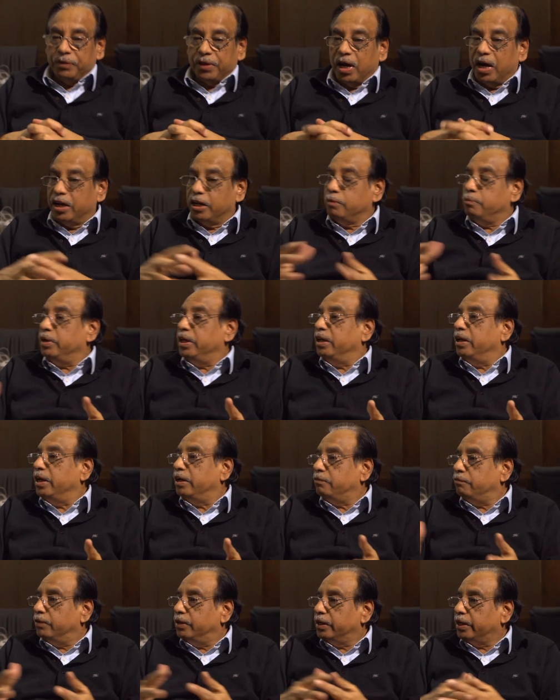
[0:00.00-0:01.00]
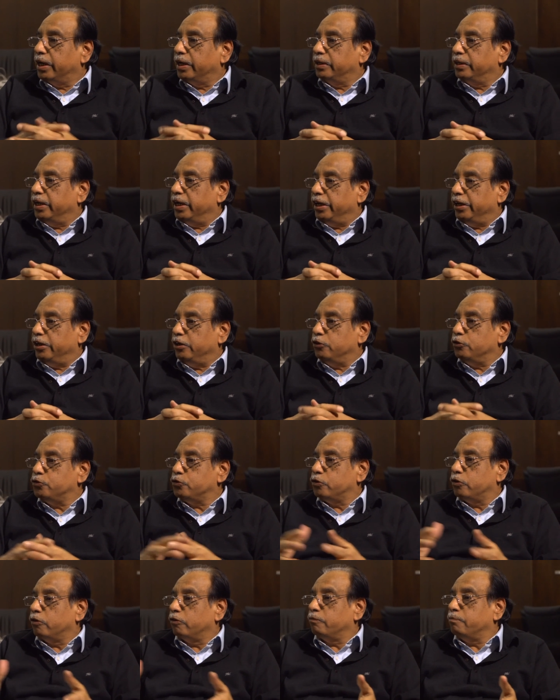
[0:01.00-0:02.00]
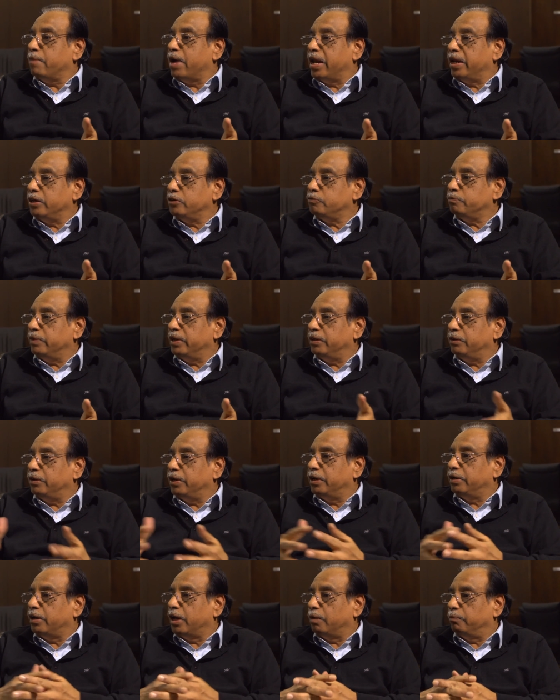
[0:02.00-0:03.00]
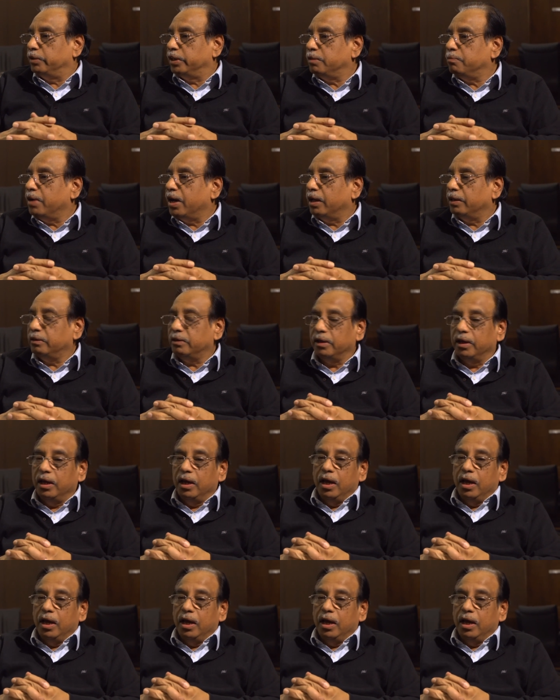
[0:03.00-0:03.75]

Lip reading: honeybee network at the Indian Institute of Management at Ahmedabad.